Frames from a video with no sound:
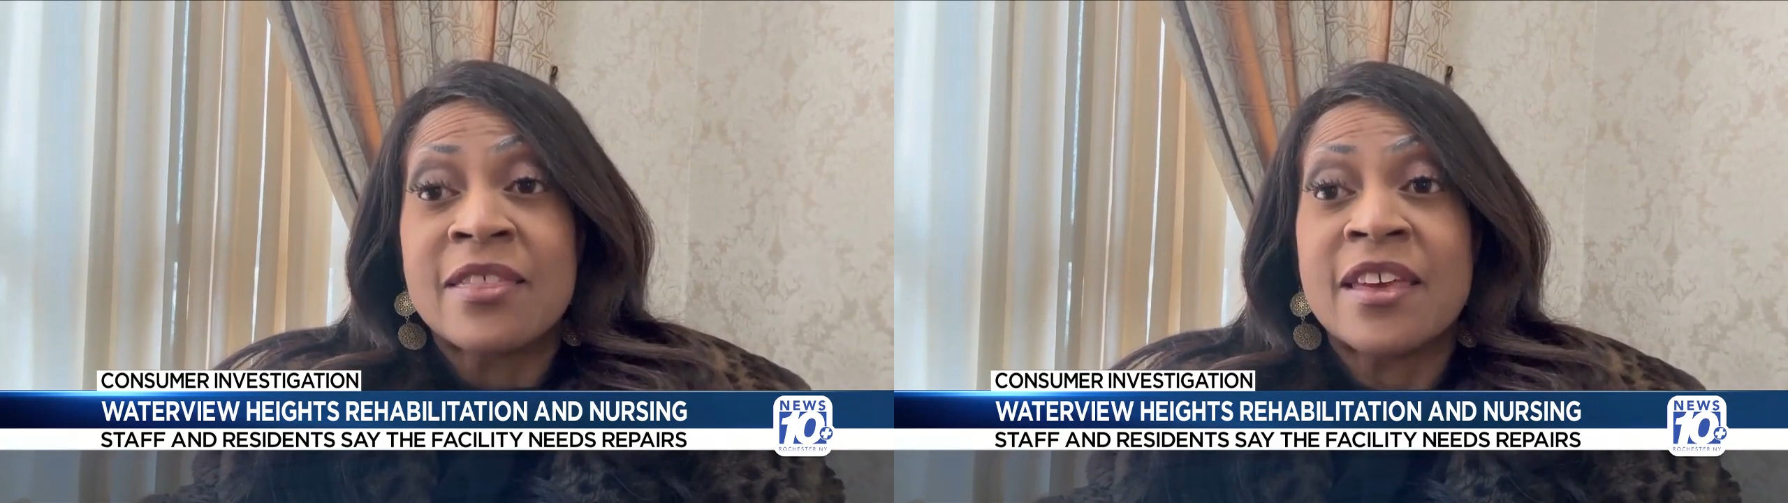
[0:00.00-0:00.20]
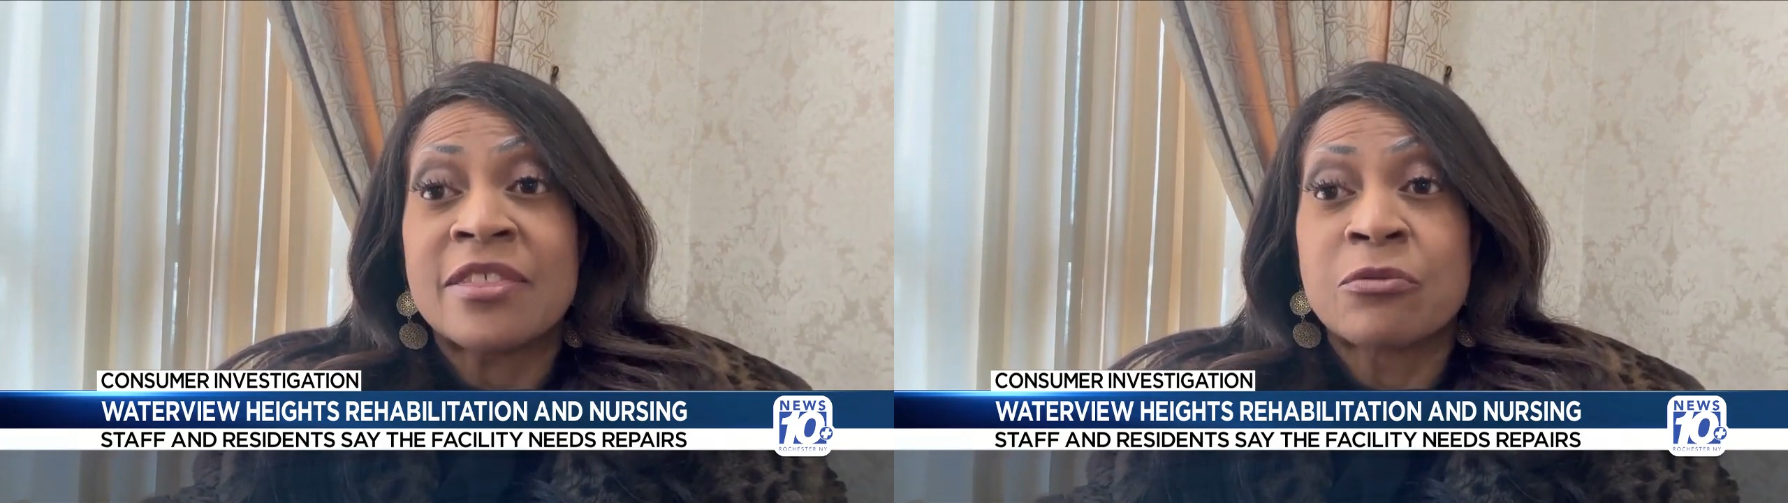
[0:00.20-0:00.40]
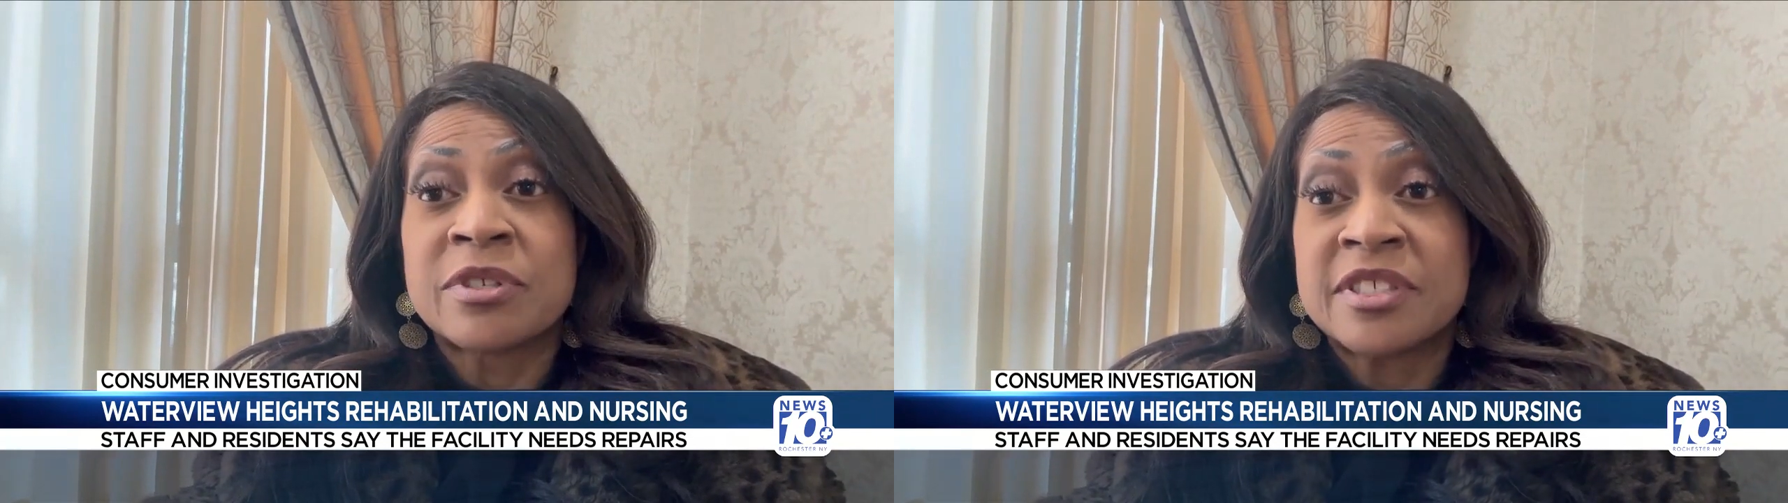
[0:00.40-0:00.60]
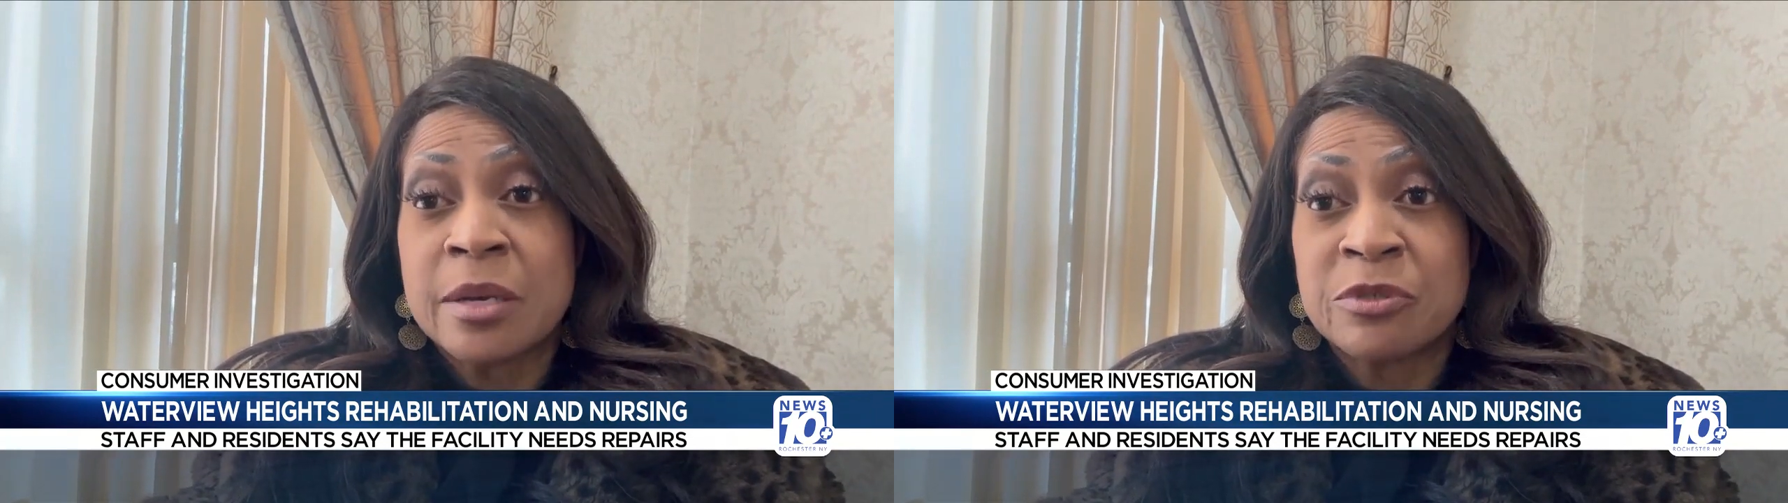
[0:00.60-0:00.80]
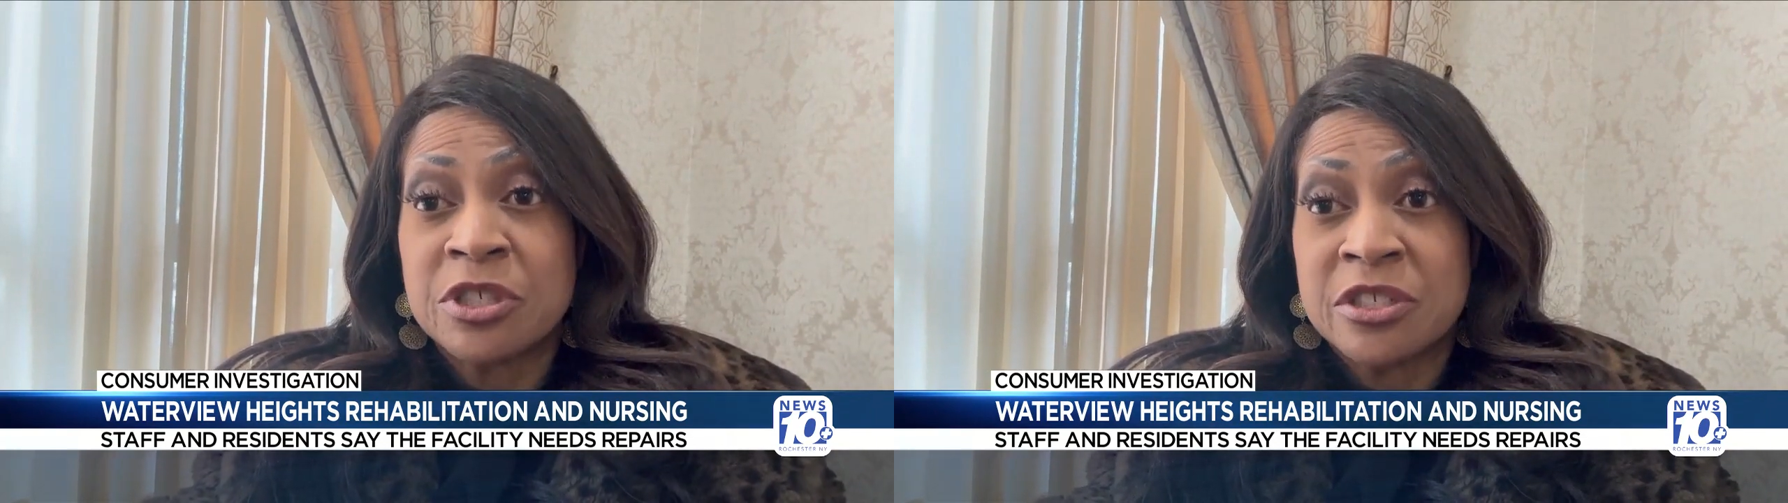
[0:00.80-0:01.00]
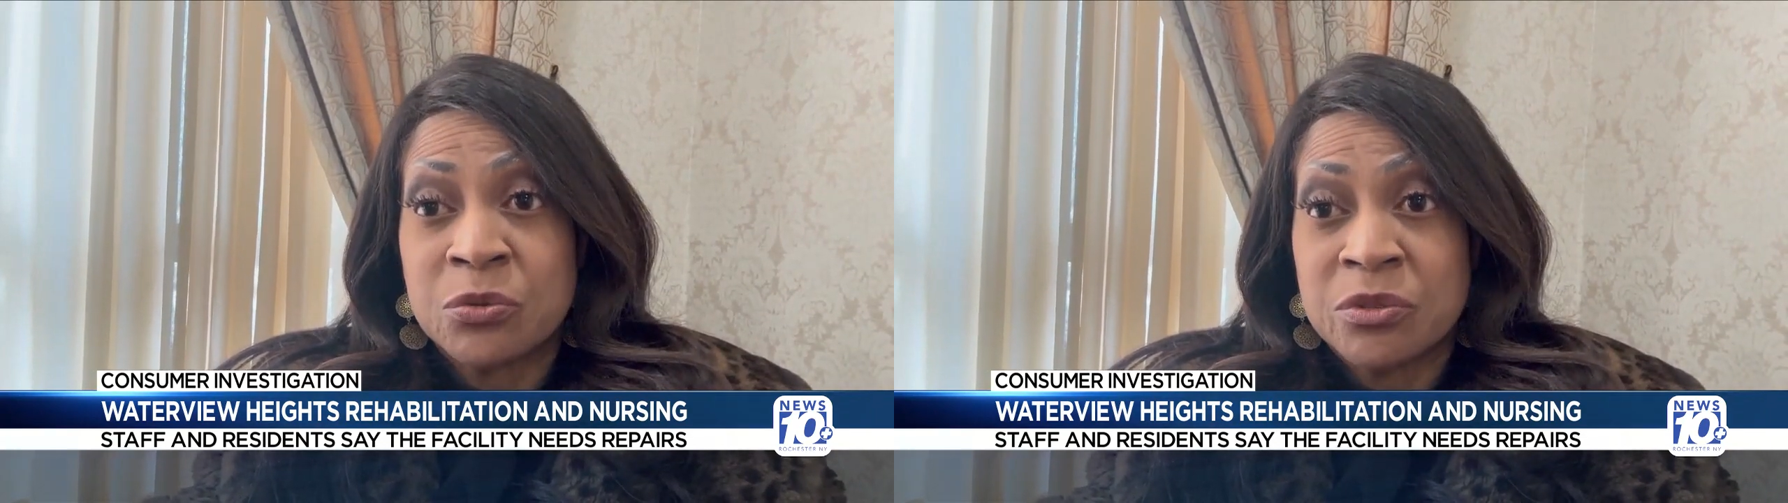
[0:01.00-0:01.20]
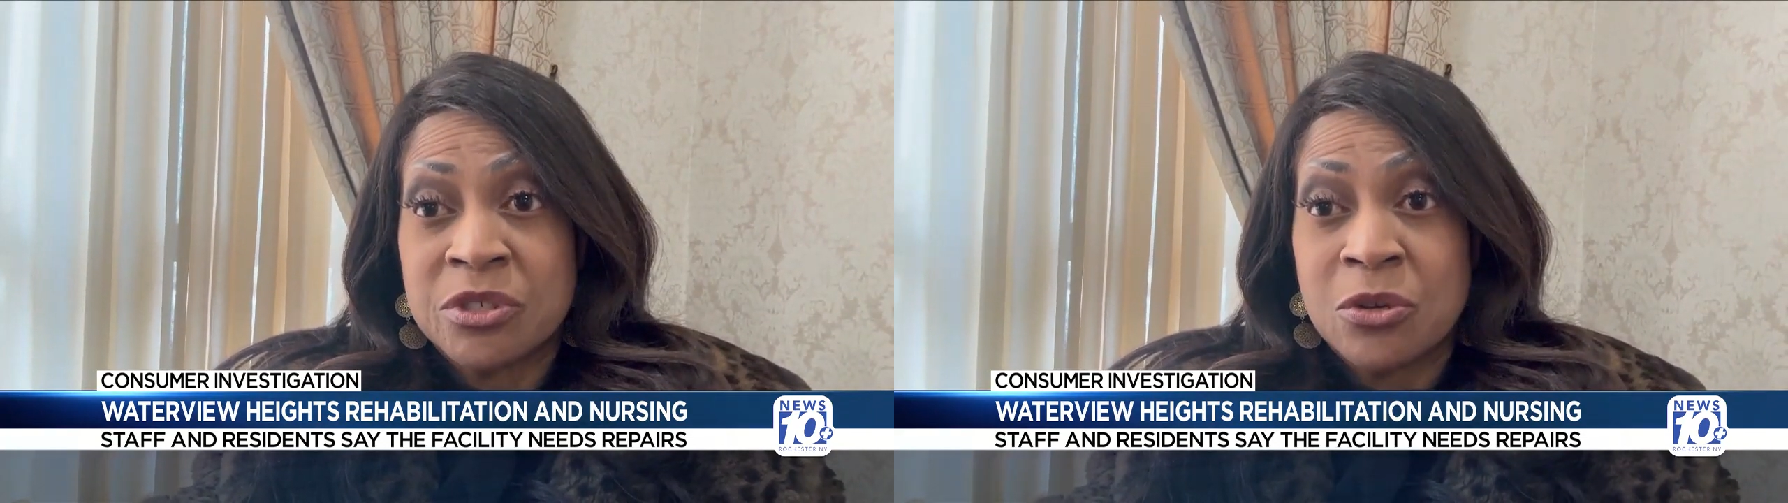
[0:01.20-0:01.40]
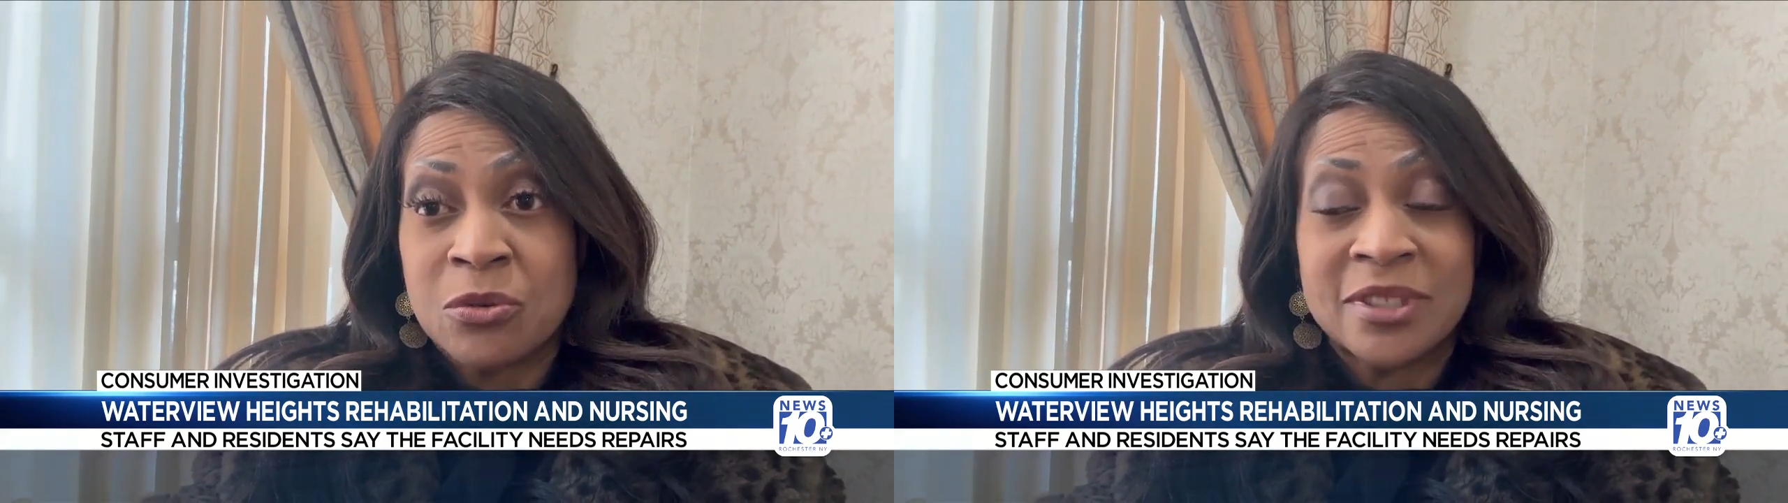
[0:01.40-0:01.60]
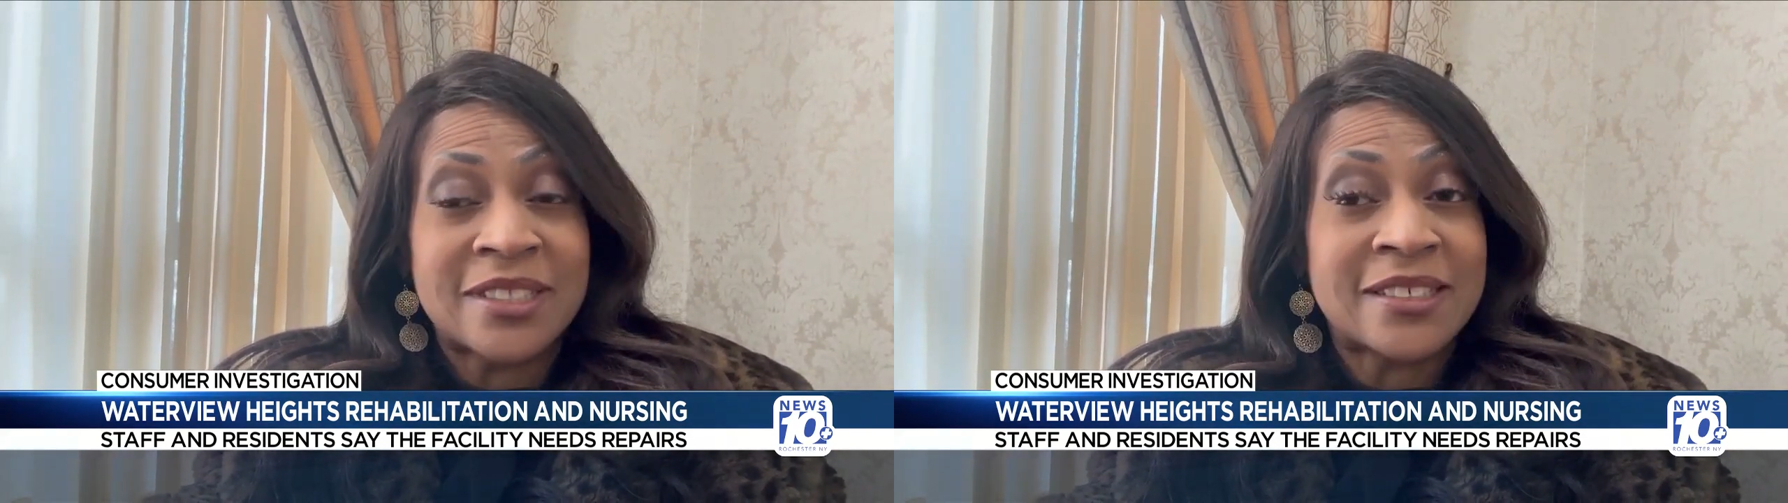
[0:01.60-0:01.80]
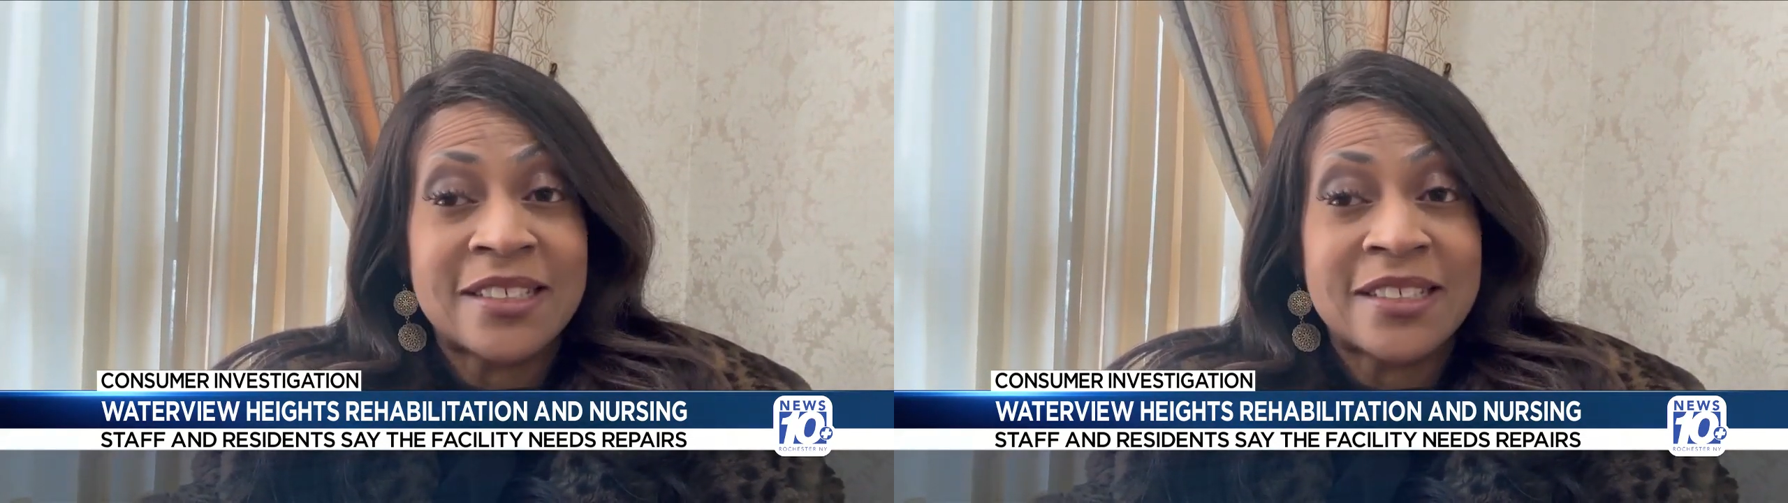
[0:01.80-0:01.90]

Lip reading: that the receptionists were told